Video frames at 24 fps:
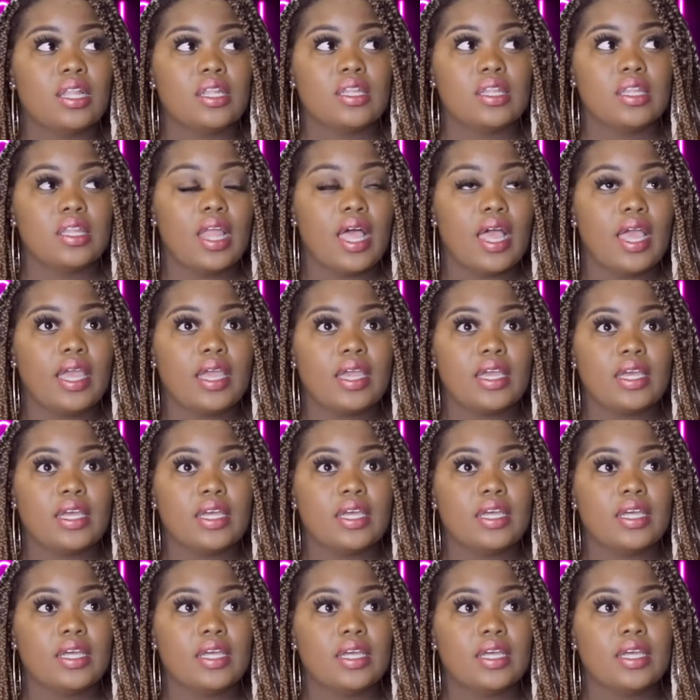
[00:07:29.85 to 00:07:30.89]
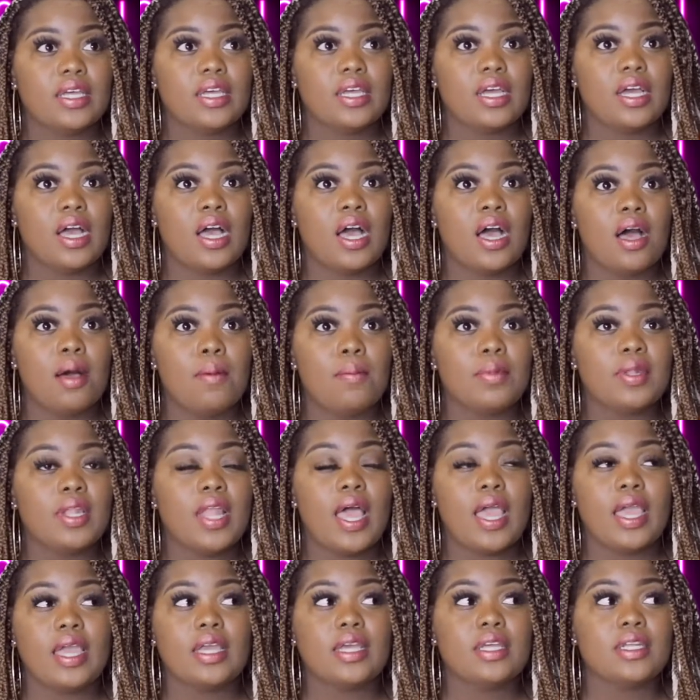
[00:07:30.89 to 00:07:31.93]
like hump,
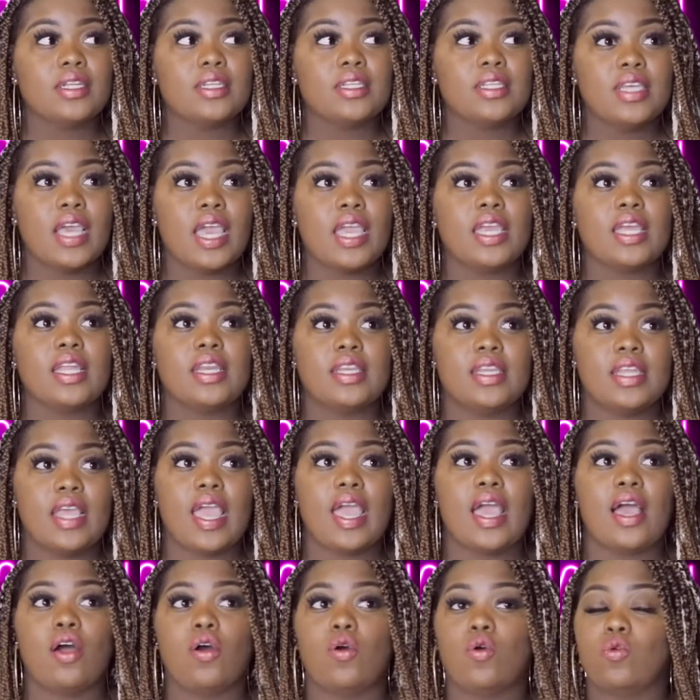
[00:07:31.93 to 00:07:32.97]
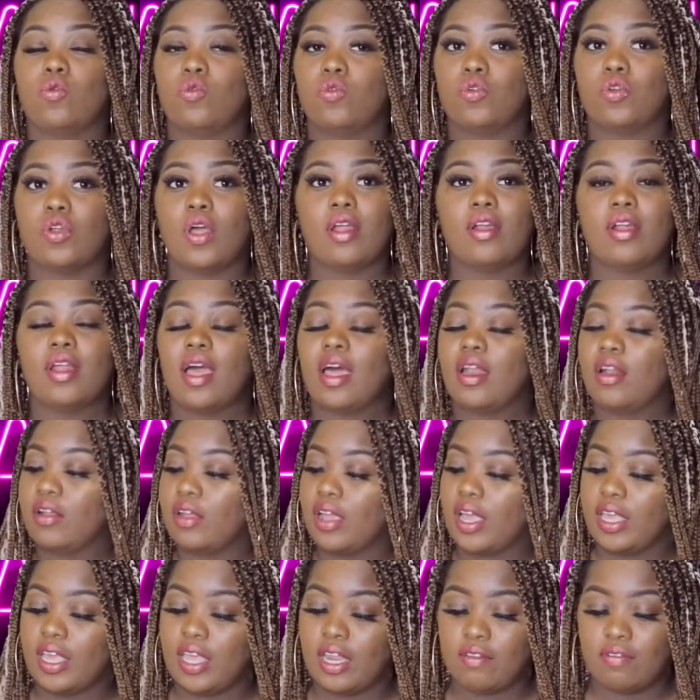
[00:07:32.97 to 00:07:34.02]
like take it down.
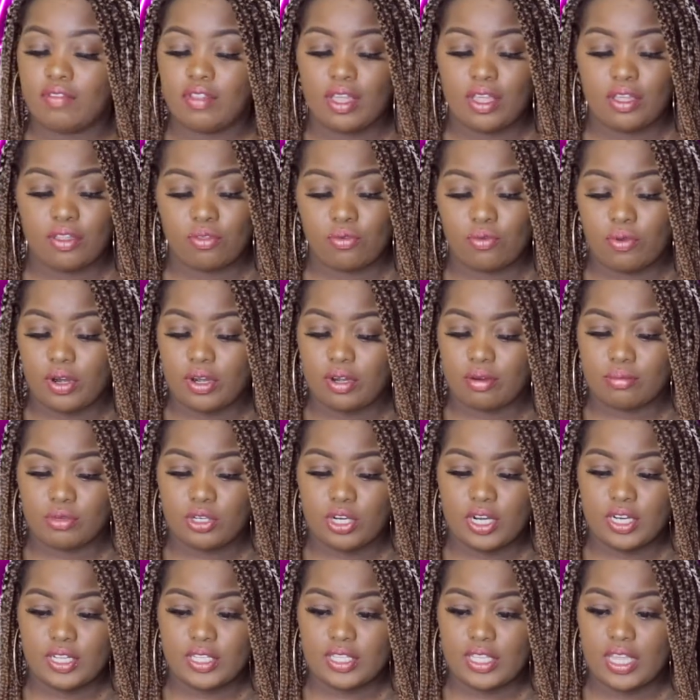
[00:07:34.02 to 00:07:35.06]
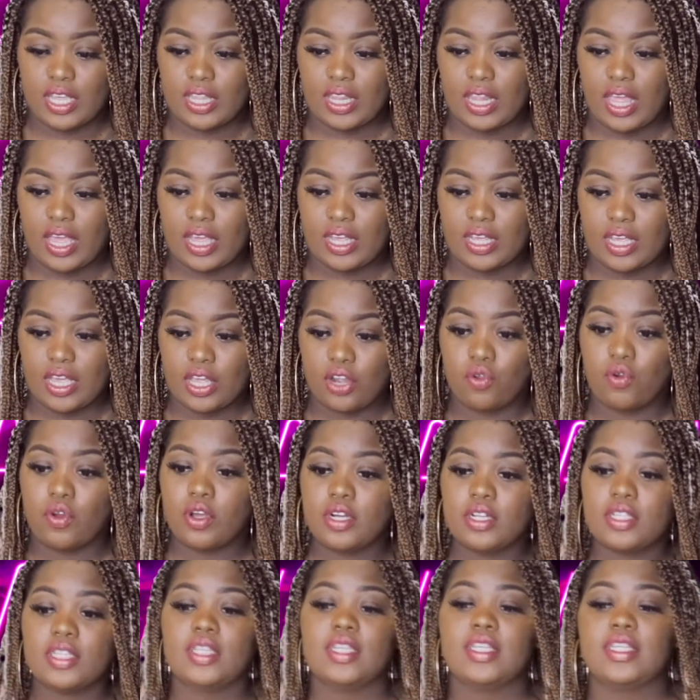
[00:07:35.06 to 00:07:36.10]
I can't even think of the word I'm trying to say, like, in
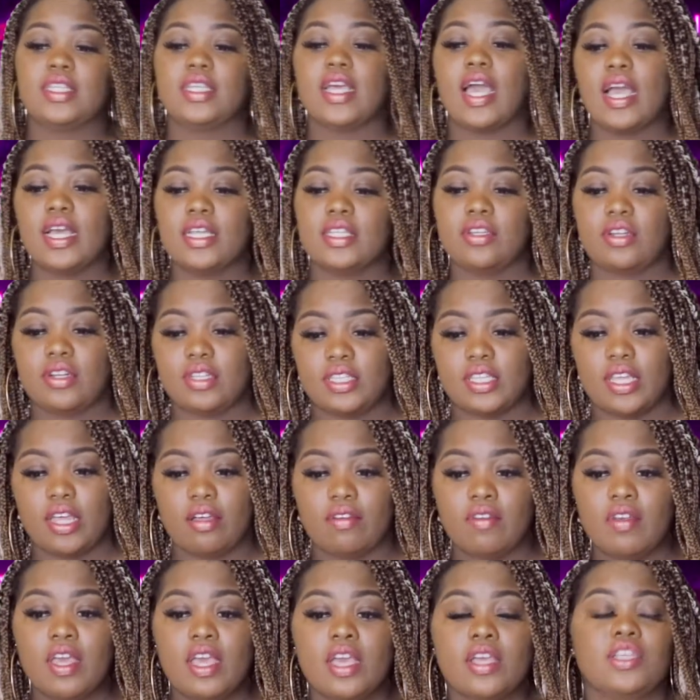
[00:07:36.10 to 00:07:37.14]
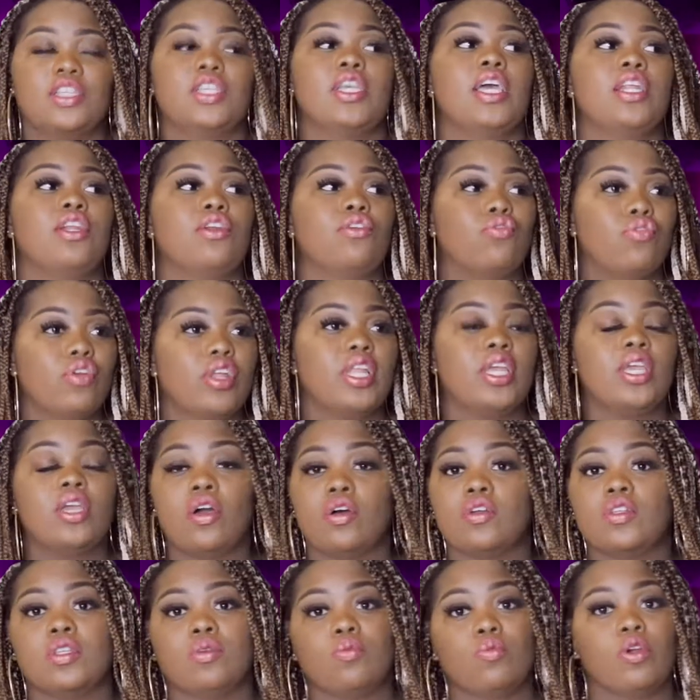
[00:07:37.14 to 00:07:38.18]
order to disguise herself, she had to really
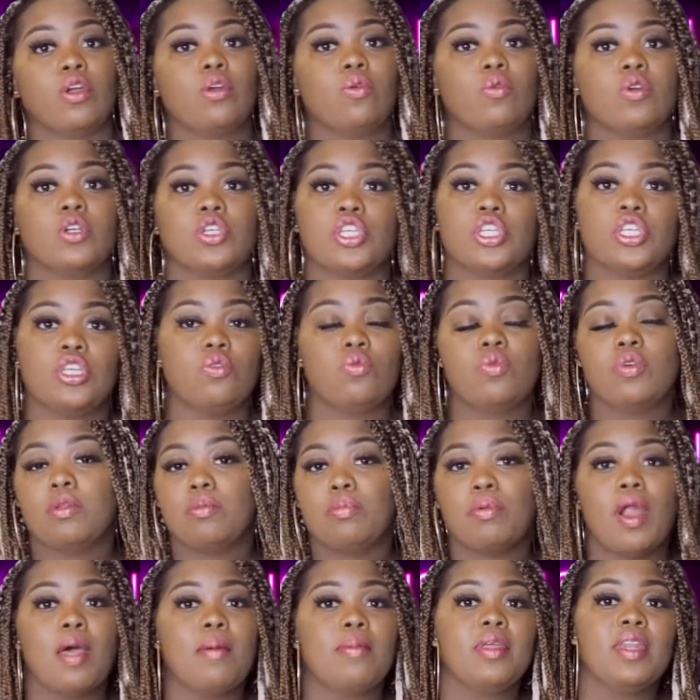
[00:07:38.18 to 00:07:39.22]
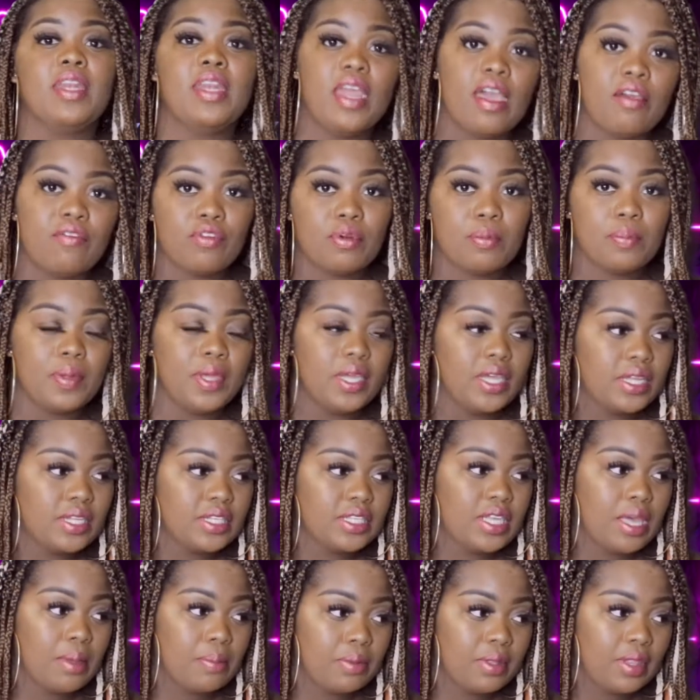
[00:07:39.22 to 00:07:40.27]
go somewhere where she would probably never be
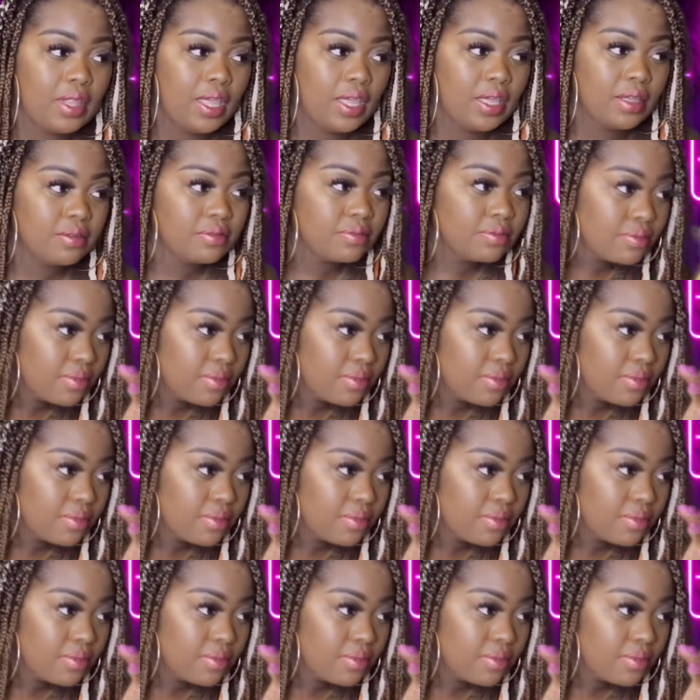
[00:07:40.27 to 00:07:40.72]
type of thing.